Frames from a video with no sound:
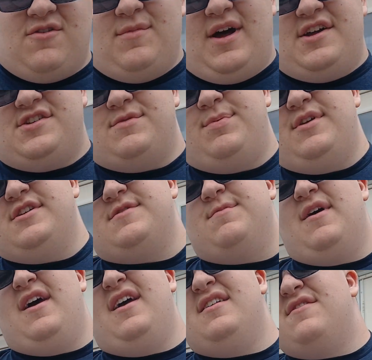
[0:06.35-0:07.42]
of Masterpiece
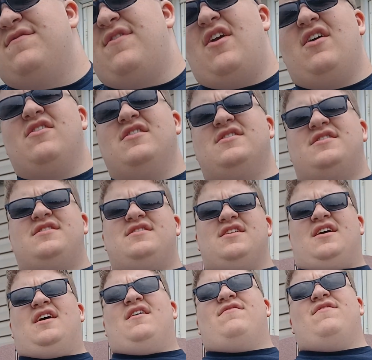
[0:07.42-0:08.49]
May, at the very least
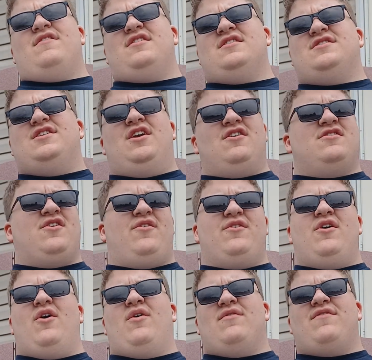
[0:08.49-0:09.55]
for this year. Don't
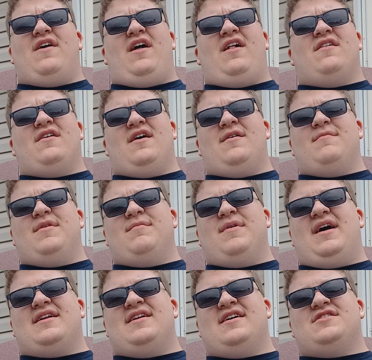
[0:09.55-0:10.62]
know if I'll be
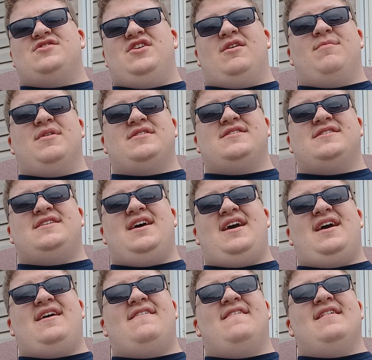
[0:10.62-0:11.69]
back next year, but
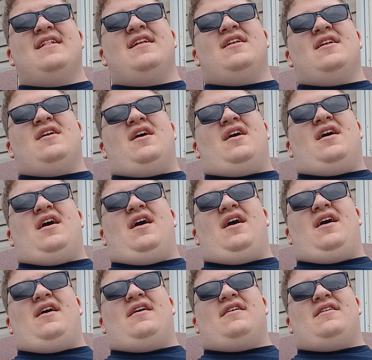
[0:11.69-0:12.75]
today
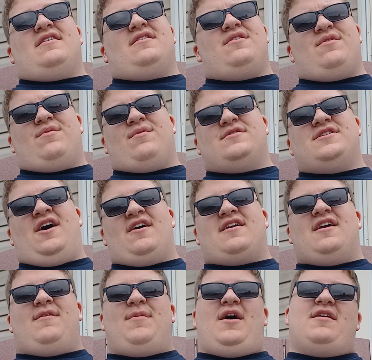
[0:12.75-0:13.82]
uh, we're
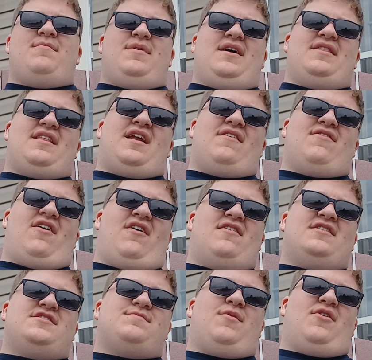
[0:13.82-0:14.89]
talking about a band that I've
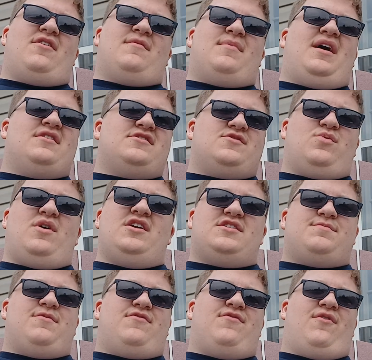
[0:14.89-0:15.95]
already spoken about
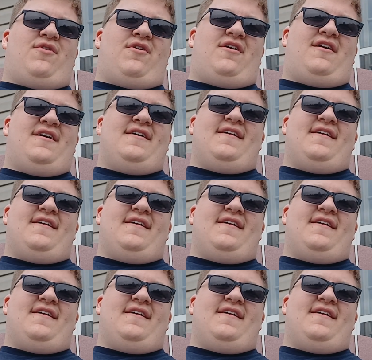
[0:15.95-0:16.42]
twice before,